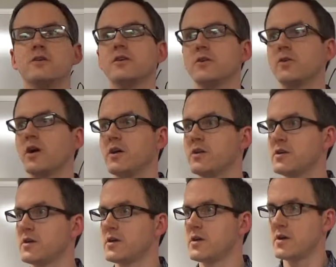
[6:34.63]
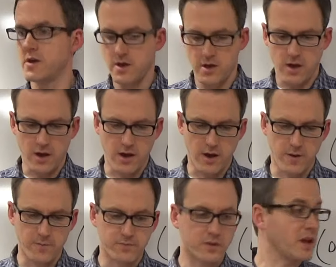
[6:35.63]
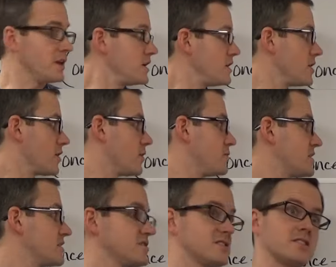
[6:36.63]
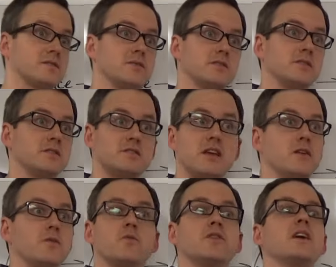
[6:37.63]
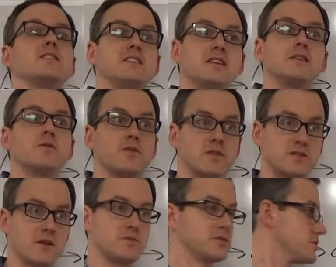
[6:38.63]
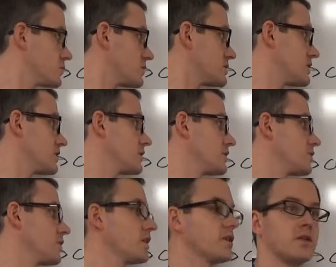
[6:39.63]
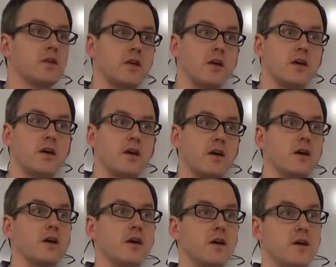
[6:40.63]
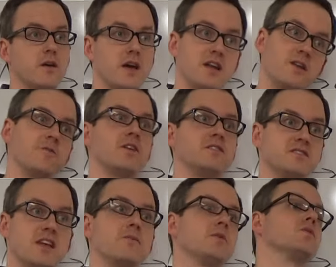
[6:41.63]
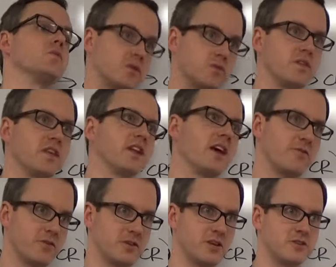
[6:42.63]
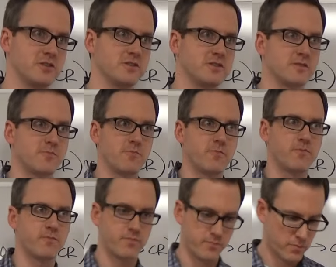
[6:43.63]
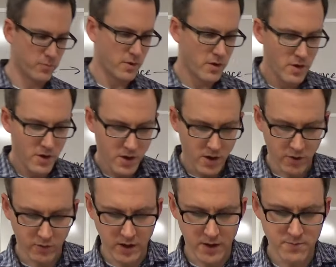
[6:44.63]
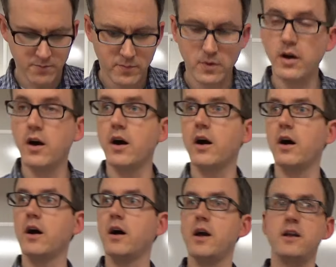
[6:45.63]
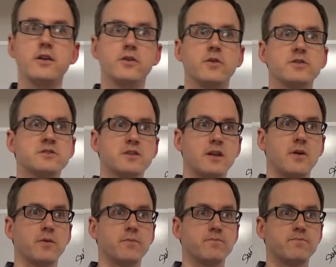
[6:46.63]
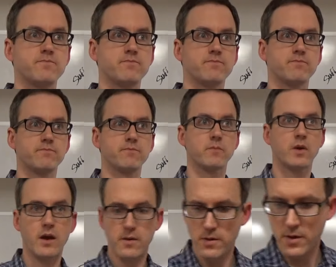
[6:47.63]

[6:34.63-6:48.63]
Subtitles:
other. Okay. And here, because it's explicitly stated, we're not dealing with assumptions. We're dealing with an if-then statement, which will then have conditions. Okay. Any other questions on that one? Okay.